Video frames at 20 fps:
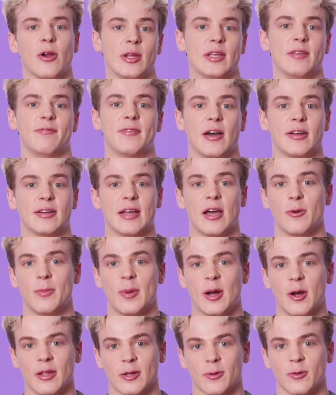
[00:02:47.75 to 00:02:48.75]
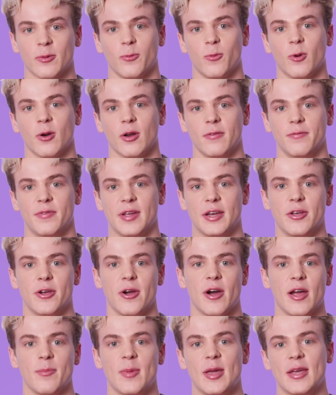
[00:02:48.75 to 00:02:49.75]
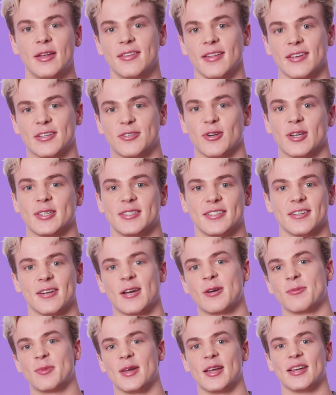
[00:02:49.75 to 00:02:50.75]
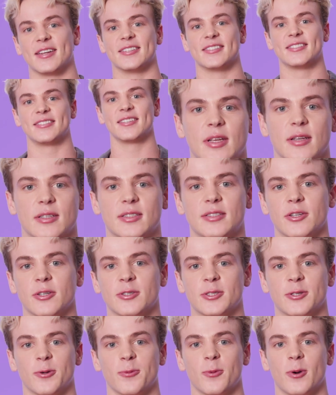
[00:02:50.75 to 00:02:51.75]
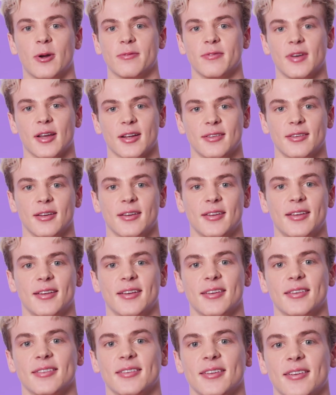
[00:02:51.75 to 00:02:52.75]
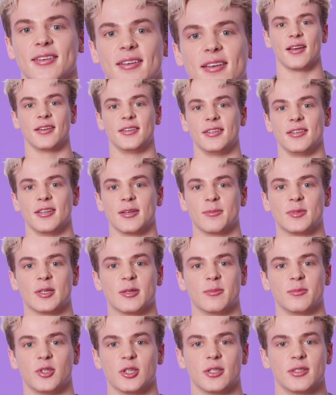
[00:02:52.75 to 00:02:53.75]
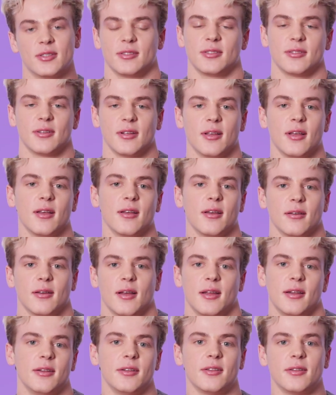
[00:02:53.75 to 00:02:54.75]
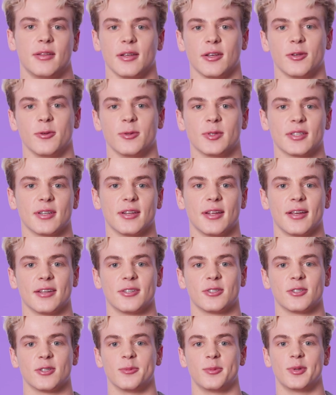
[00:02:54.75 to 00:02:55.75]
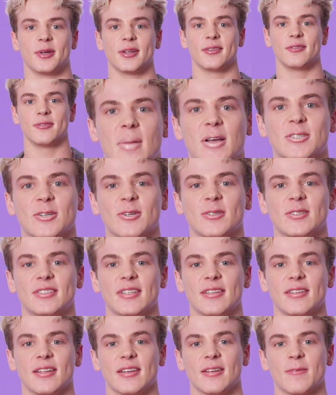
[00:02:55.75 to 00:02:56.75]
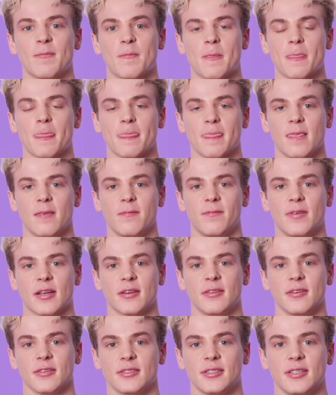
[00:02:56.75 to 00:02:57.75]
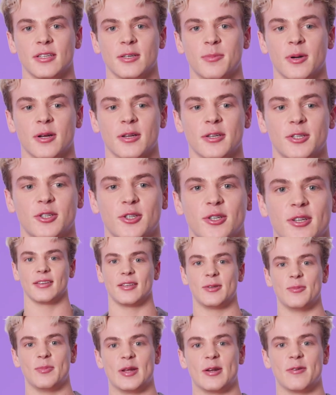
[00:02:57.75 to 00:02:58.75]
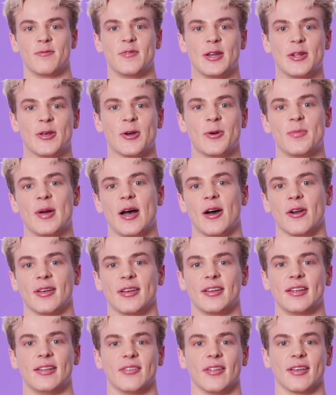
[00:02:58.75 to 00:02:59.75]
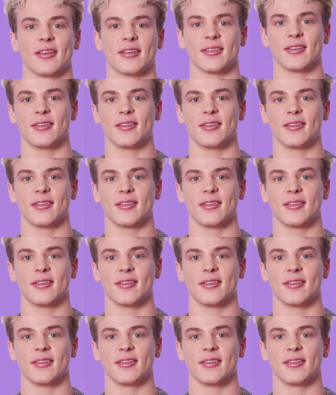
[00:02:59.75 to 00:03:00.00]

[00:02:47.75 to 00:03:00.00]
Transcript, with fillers: don't know, he found out about like one a video I made like dressing up as like 001 Vecna and I DM'd him just I didn't think he was gonna answer, but I started saying like Vecnessy a bunch. He made a video about it and like